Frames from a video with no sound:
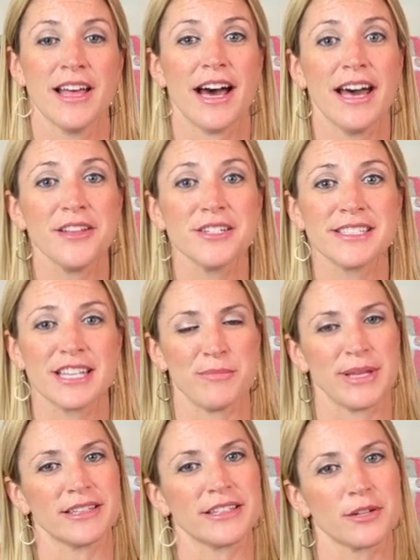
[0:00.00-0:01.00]
Others can
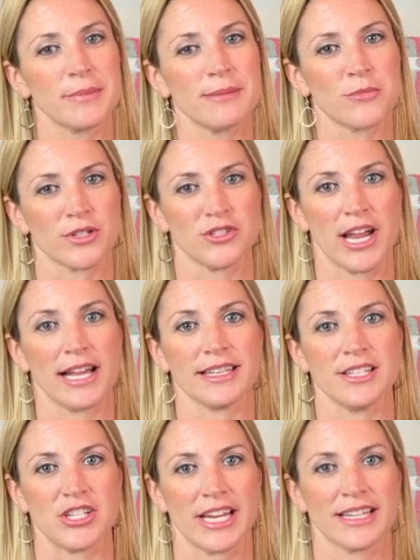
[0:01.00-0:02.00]
be a little bit more
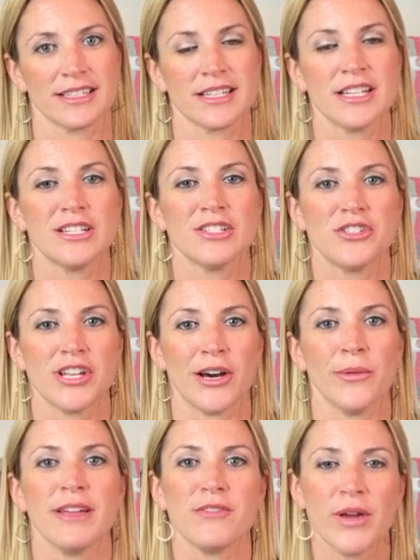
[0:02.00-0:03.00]
challenging.
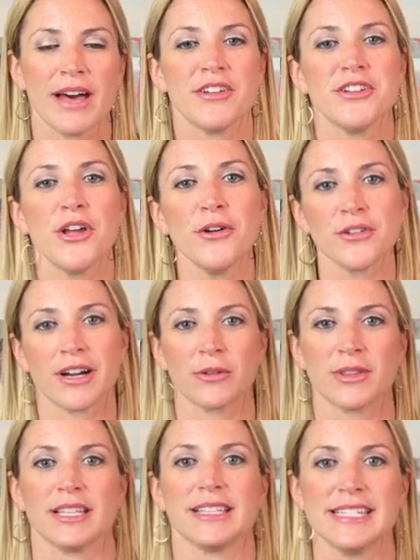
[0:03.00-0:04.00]
So if you have a note card
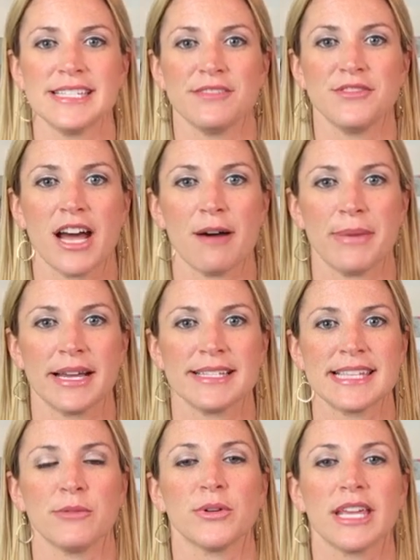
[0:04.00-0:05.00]
with a list of topics,
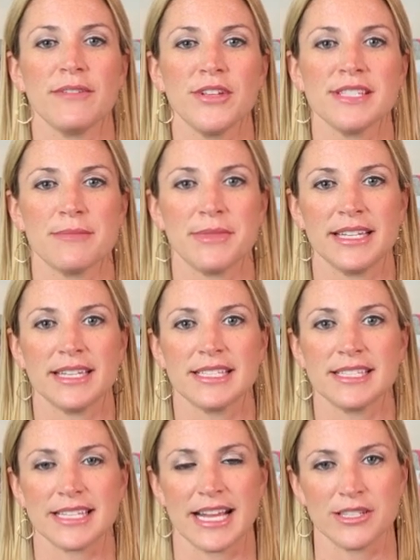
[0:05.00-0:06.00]
it will give you something to
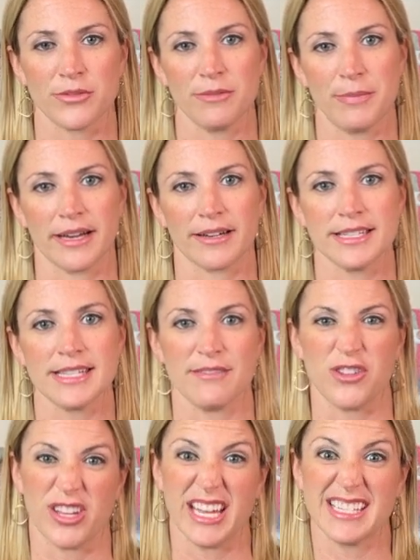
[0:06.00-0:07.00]
discuss with parents
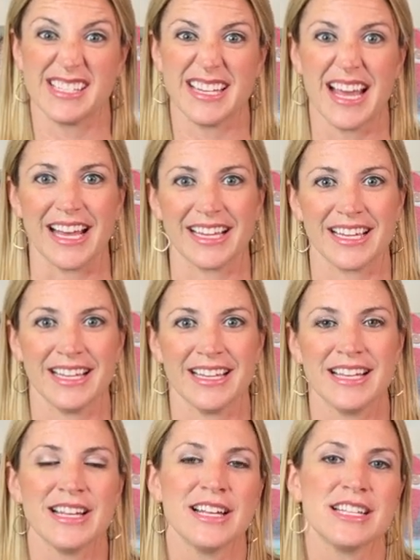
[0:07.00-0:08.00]
if you get stuck.
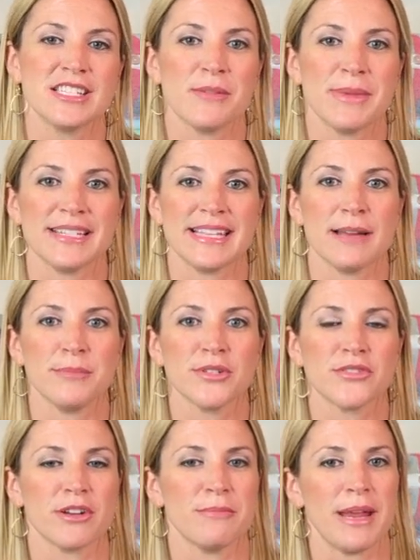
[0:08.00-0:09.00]
Some
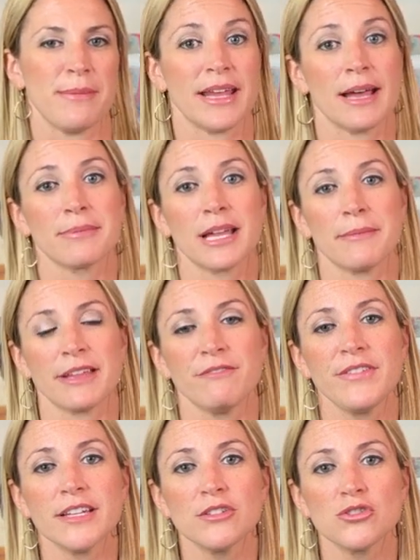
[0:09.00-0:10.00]
examples are maybe upcoming
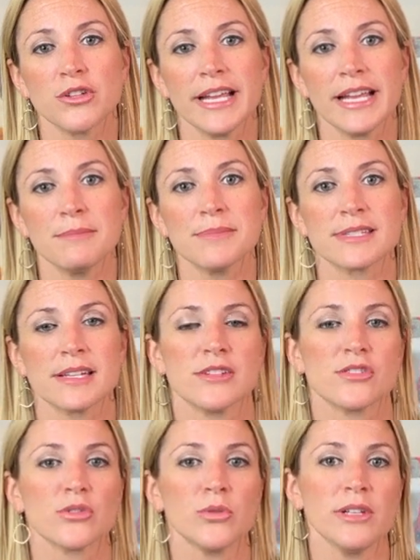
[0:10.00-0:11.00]
field trips,
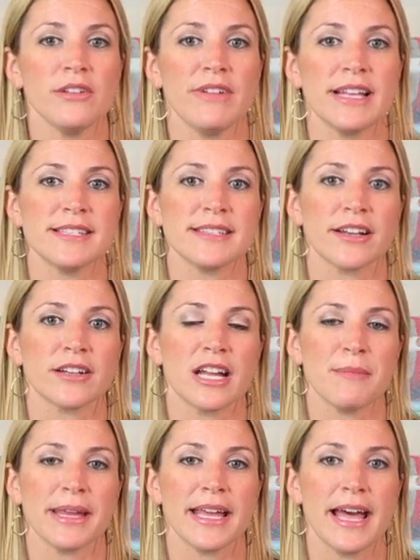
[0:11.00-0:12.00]
school events that are
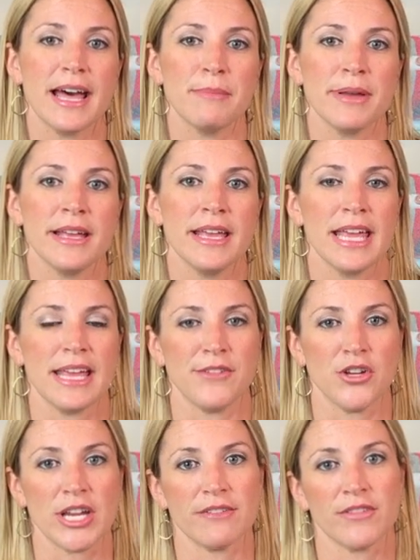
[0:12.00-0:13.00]
coming up, if
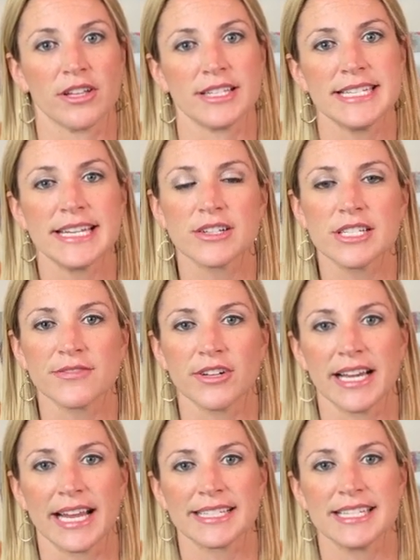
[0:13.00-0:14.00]
you need volunteers for
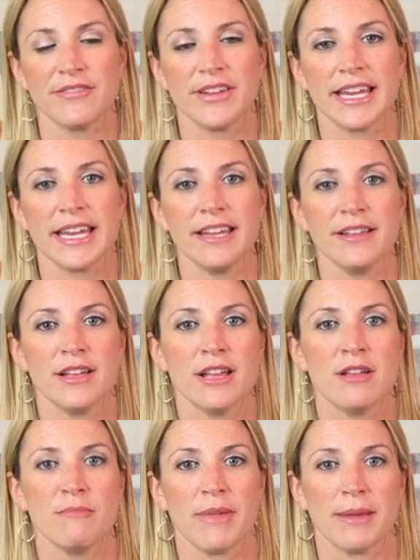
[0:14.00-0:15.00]
an activity,
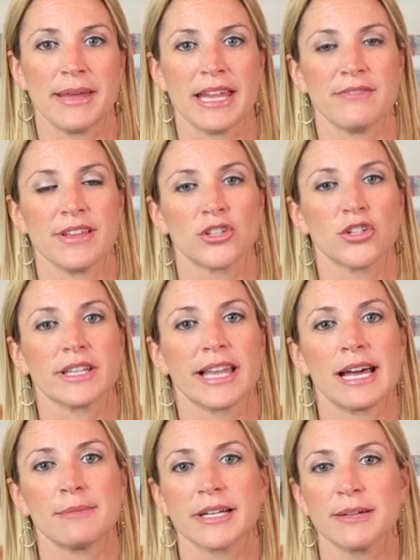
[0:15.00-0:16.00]
maybe even good
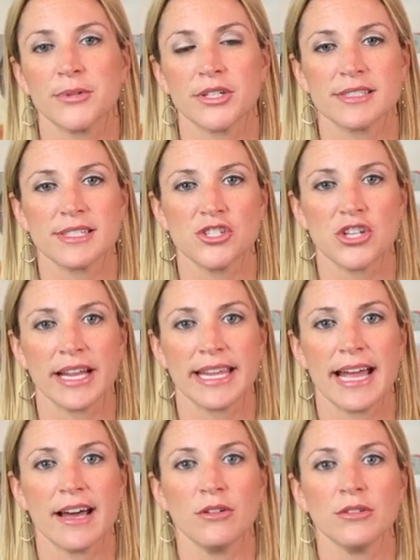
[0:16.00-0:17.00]
library books to check
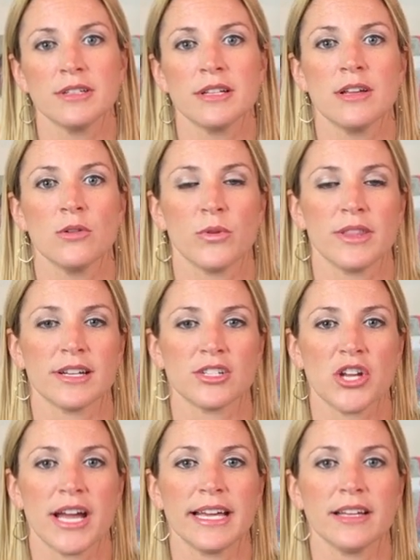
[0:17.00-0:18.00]
out with their
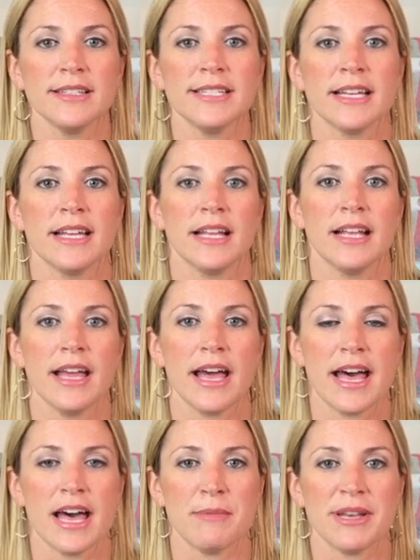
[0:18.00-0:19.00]
child,
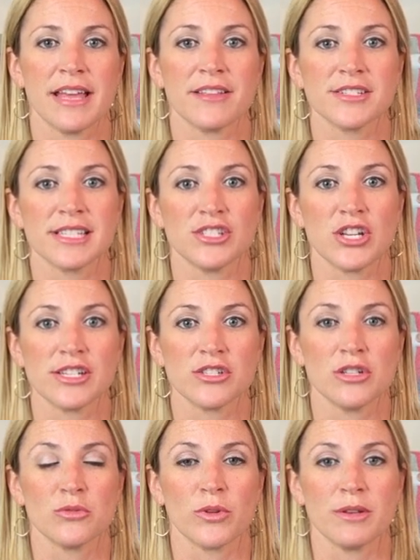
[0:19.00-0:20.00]
um, another
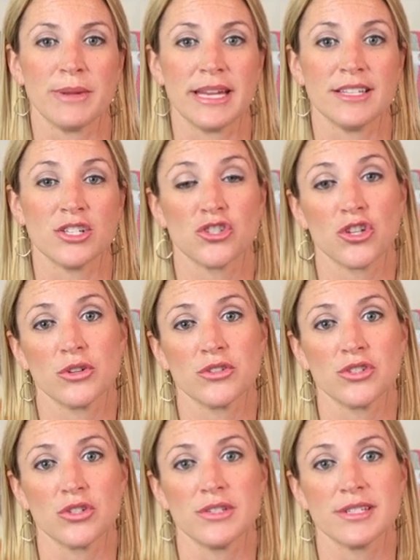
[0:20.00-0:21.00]
suggestion would be to show
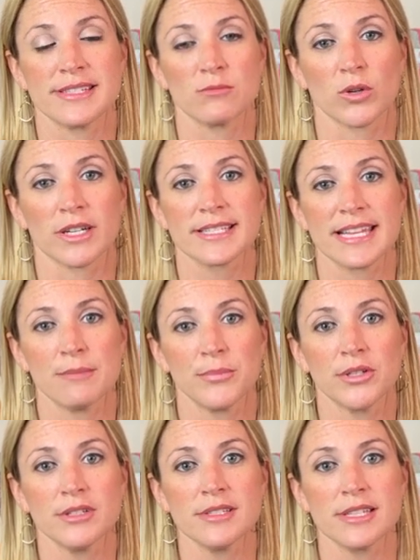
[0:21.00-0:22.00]
students work
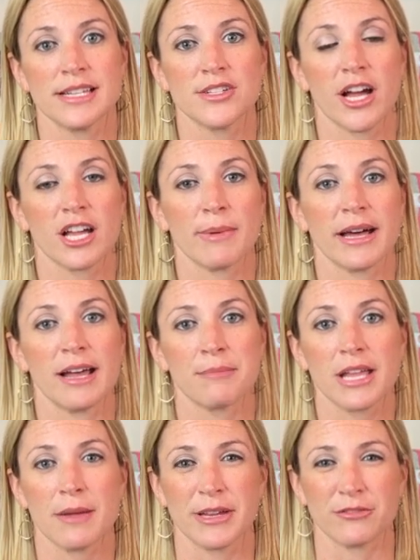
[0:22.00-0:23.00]
samples and talk about
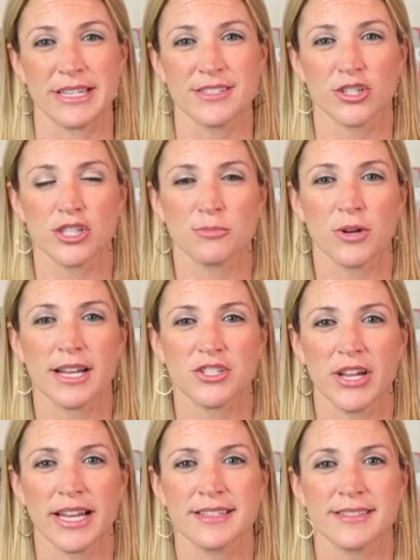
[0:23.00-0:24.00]
upcoming research
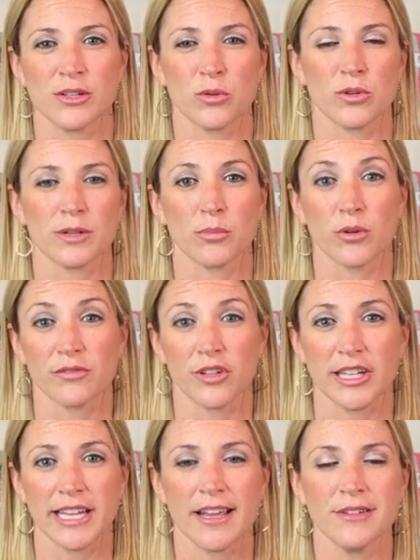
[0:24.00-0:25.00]
projects or
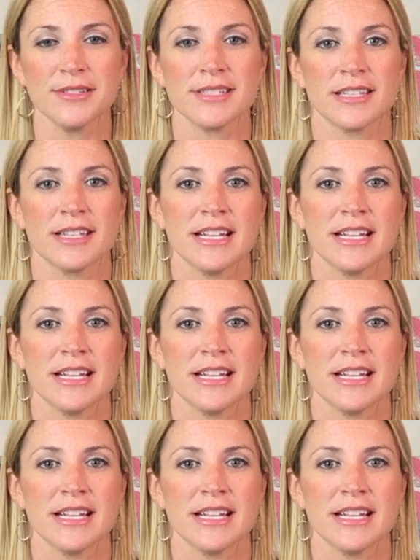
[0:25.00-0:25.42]
portfolios,